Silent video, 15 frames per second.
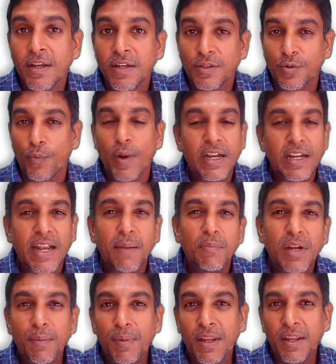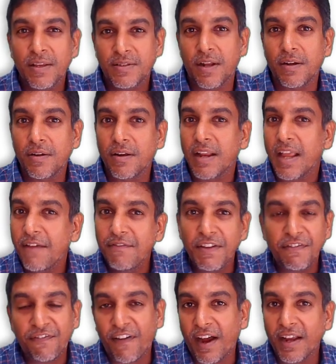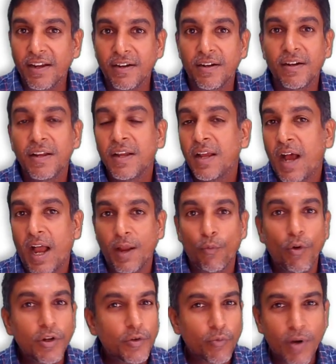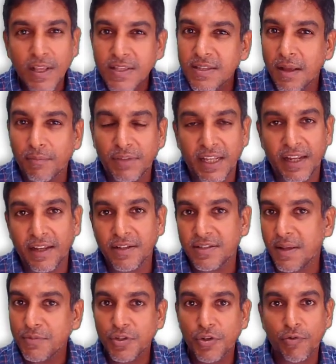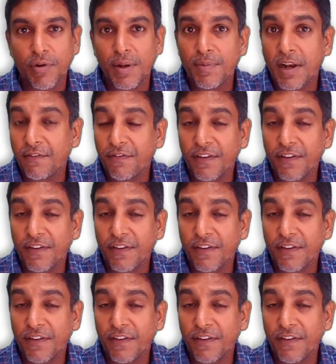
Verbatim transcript: So when TempDB is under heavy fire, I want to run something, some script and